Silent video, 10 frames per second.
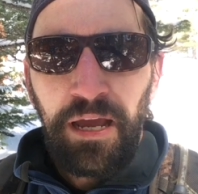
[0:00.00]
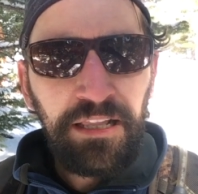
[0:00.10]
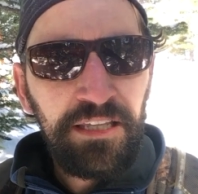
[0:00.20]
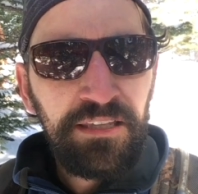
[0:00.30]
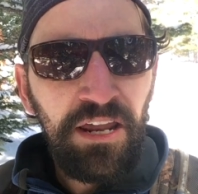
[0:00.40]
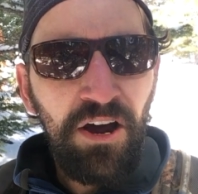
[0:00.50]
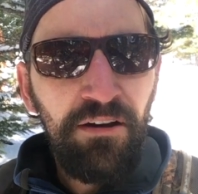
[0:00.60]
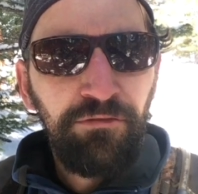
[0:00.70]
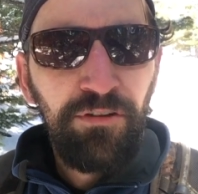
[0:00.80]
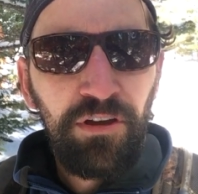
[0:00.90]
I cleaned that
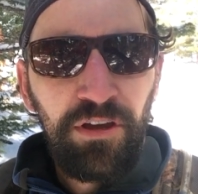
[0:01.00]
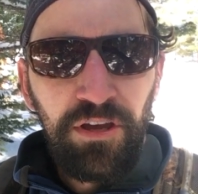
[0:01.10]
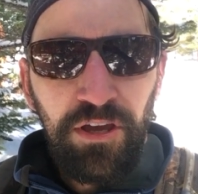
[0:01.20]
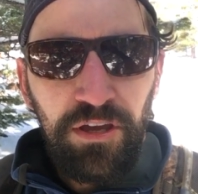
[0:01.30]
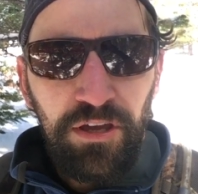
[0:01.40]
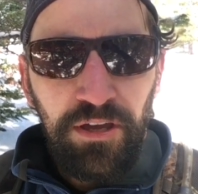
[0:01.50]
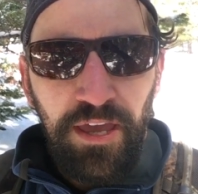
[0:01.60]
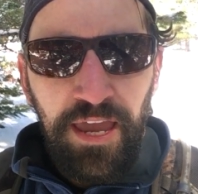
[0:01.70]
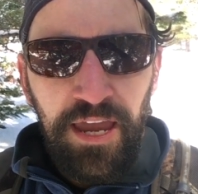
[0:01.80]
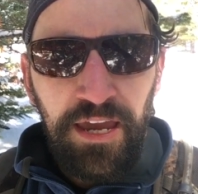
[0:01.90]
off,
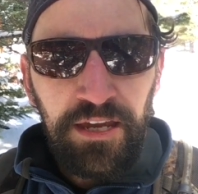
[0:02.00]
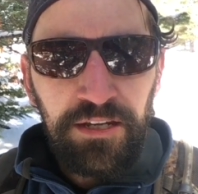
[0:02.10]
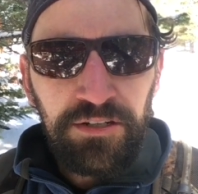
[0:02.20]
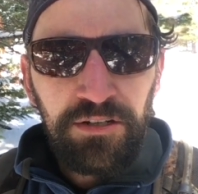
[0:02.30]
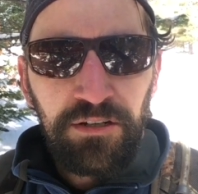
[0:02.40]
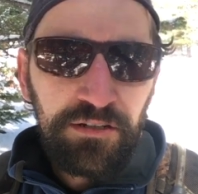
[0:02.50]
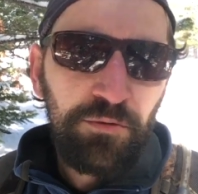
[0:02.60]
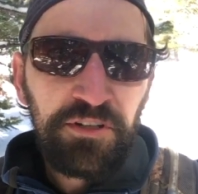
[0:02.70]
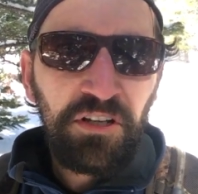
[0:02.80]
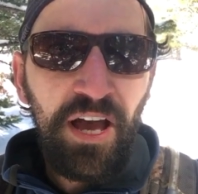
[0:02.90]
and because I
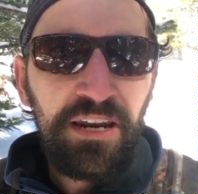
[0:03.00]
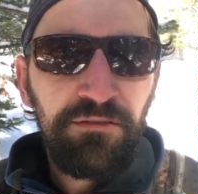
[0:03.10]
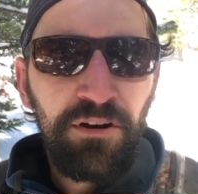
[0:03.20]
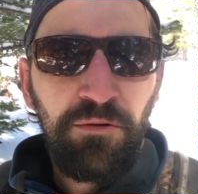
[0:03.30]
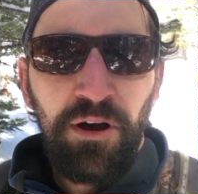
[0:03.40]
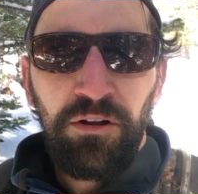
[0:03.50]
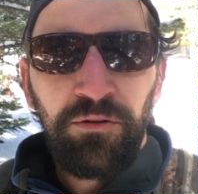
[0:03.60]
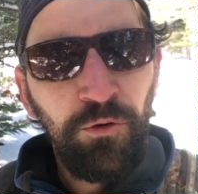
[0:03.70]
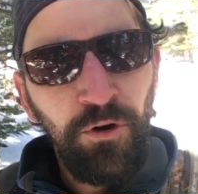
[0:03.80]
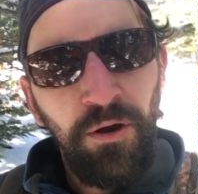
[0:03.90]
wasn't gliding very well,
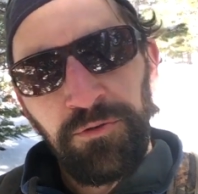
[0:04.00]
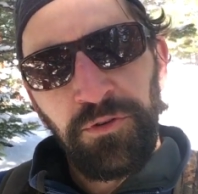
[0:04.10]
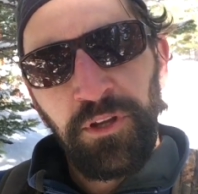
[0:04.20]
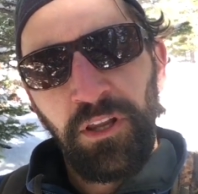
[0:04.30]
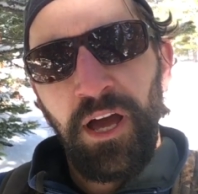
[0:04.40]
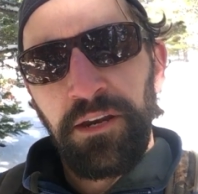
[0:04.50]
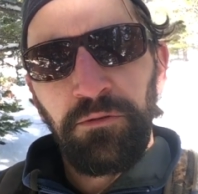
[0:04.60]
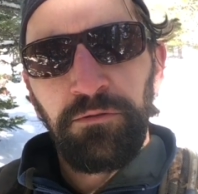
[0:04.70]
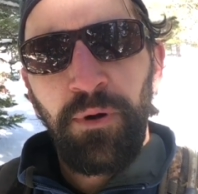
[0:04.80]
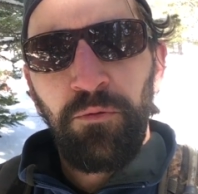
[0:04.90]
or I was only gliding
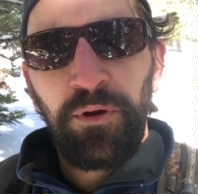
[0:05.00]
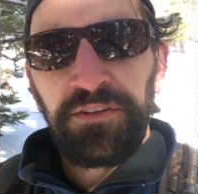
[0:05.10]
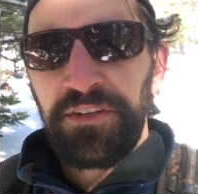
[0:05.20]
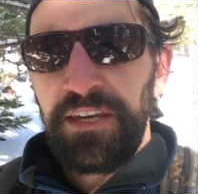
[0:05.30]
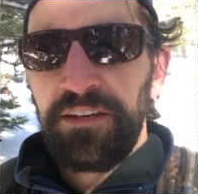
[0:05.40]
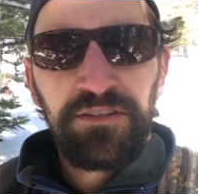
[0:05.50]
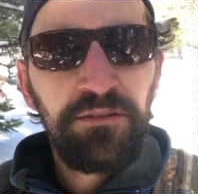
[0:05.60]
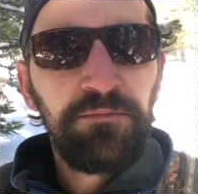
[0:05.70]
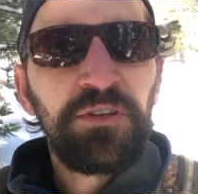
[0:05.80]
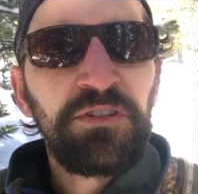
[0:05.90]
with my one ski because
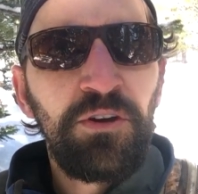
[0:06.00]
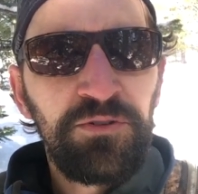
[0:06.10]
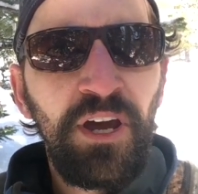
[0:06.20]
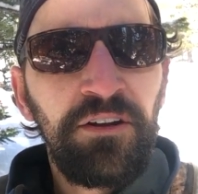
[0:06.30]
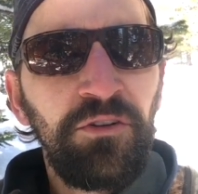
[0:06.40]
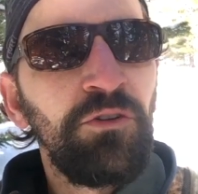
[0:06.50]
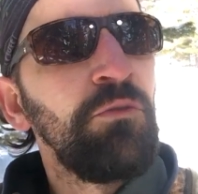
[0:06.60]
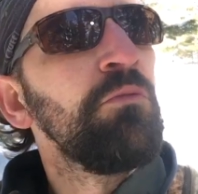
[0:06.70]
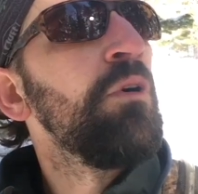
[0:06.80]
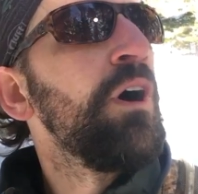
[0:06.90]
the snow's gotten a little